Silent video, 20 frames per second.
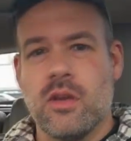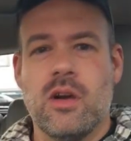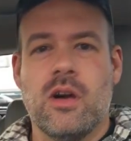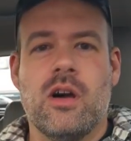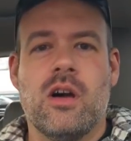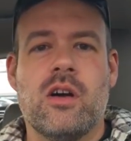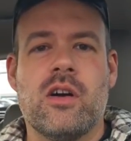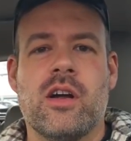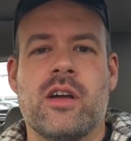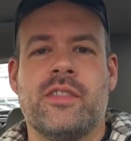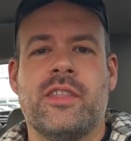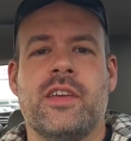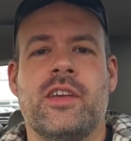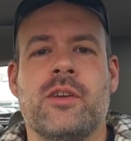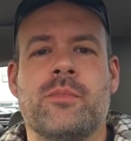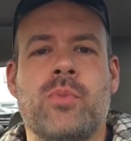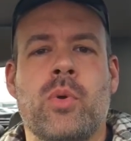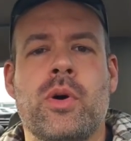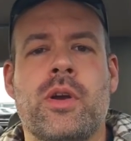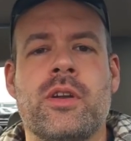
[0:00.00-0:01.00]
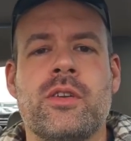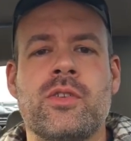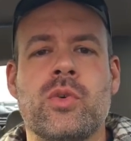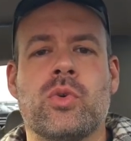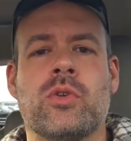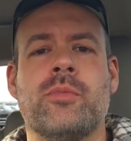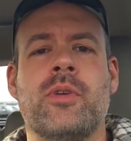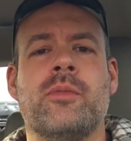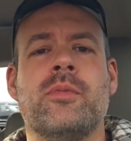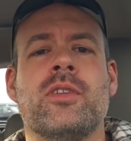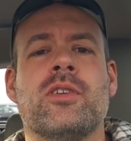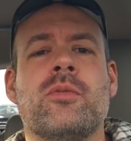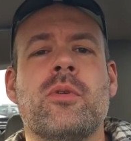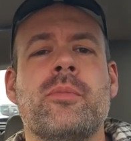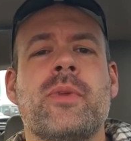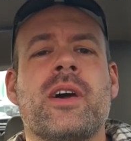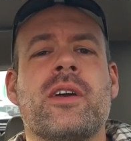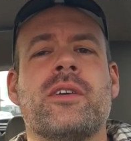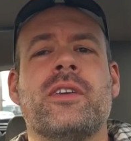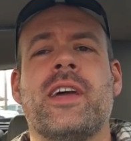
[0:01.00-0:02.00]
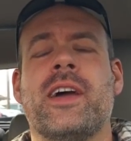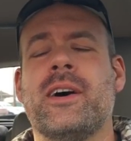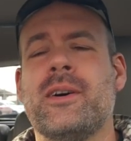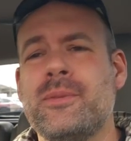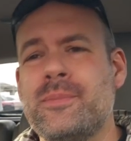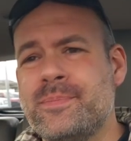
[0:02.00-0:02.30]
I think you're pointed toward me a little bit better now.